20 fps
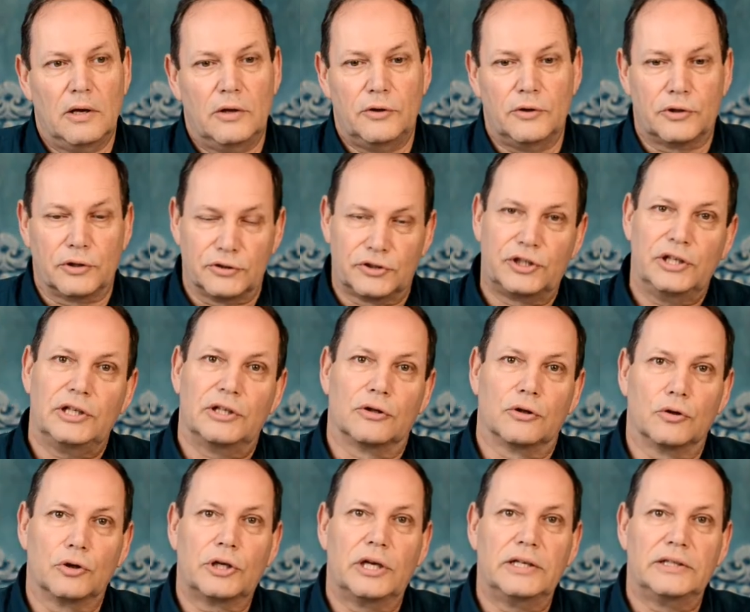you can see
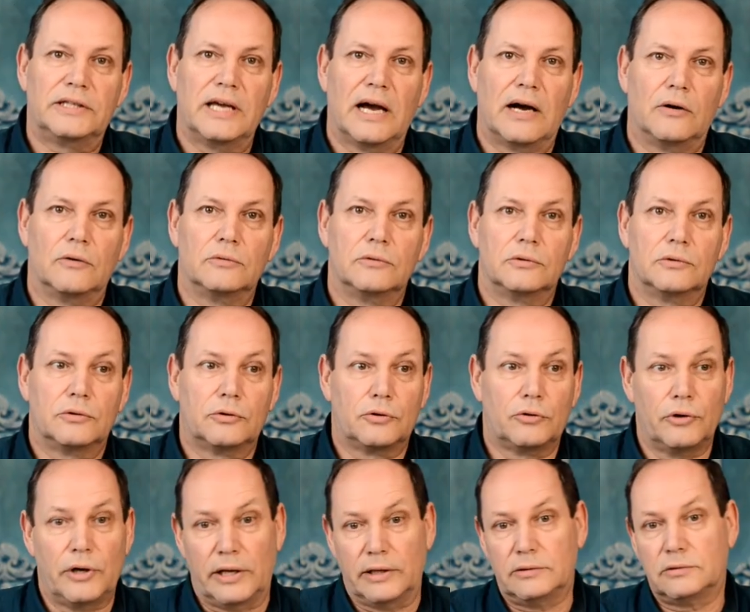looking down
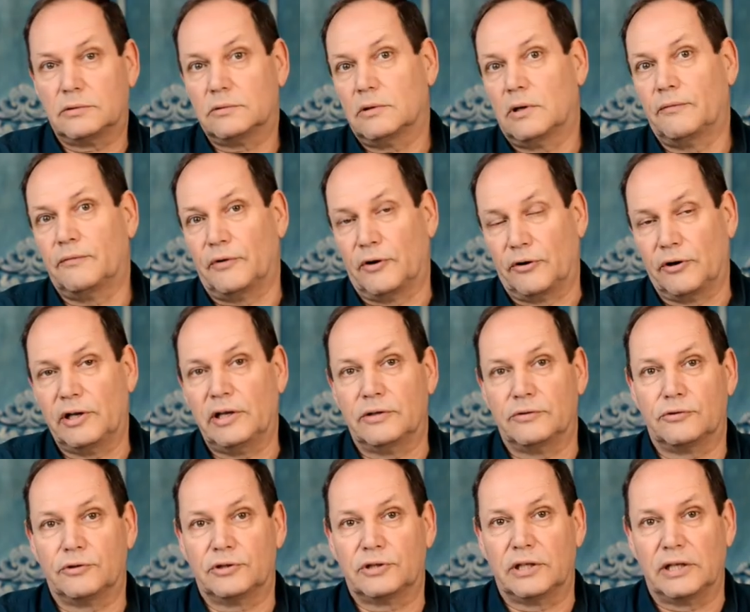creates a very
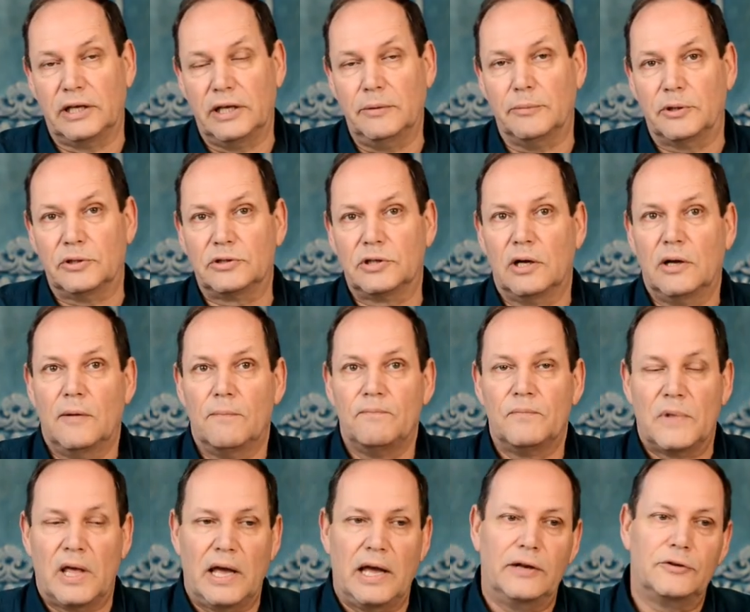interesting image
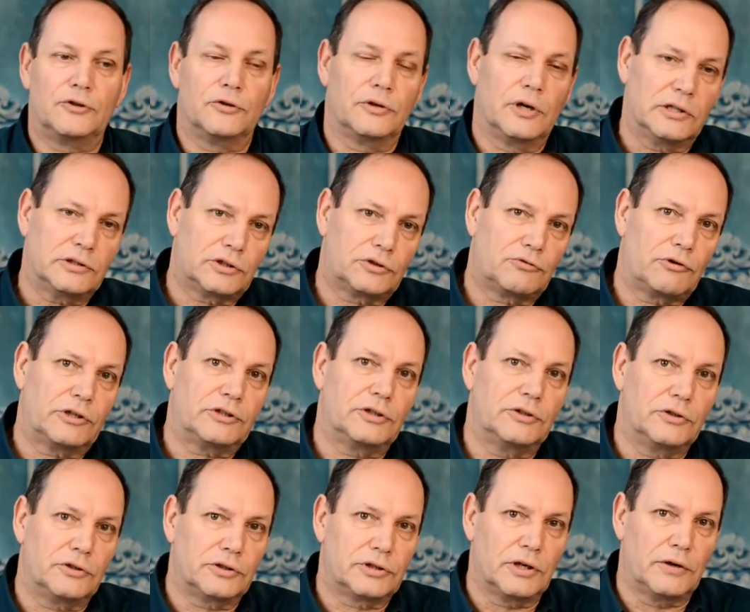and you're not
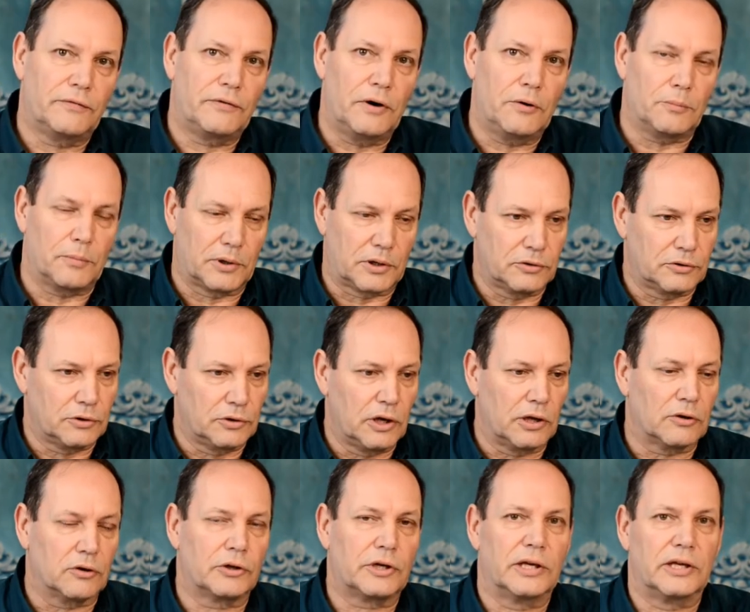stressing yourself out because you're
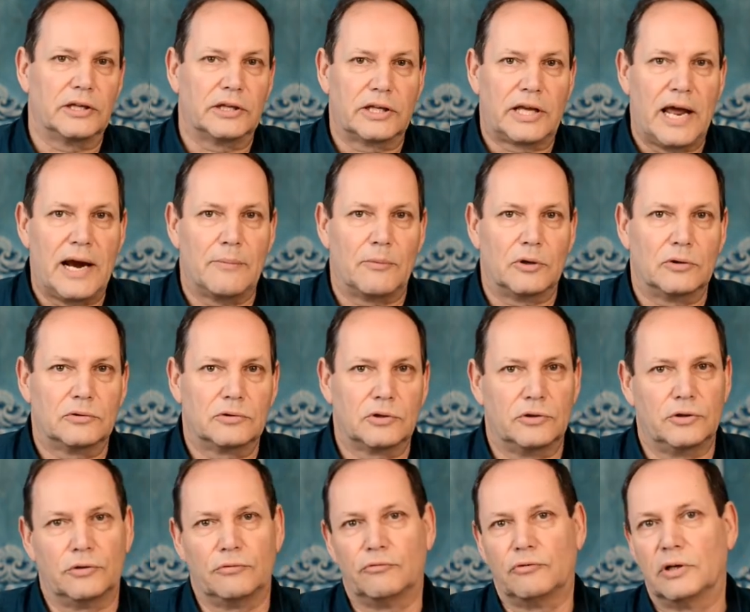not looking at the camera. So
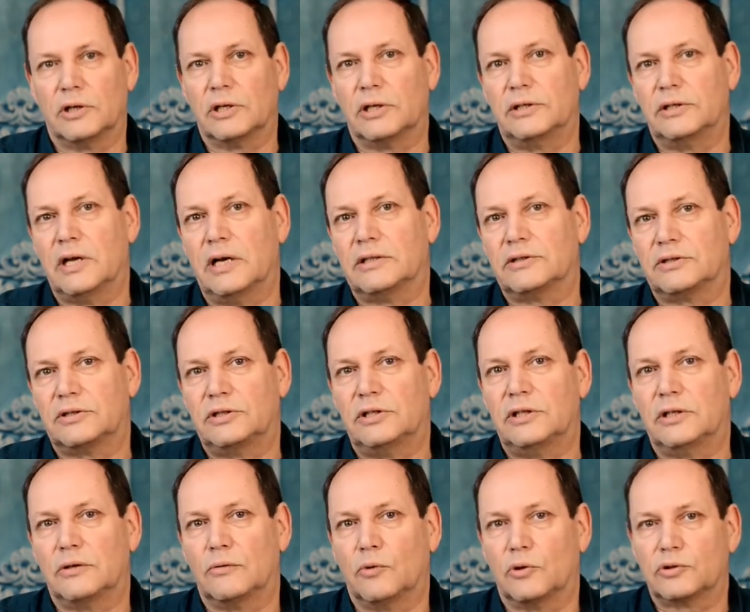you're really not
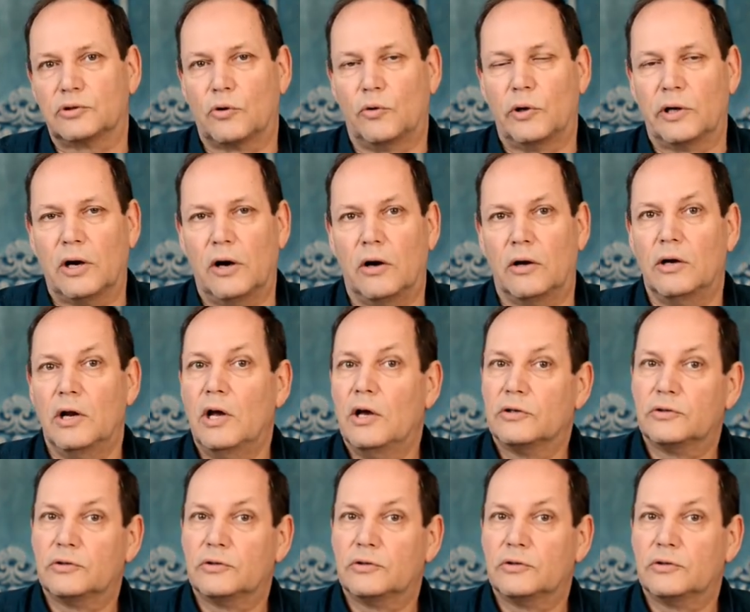seeing what's going on.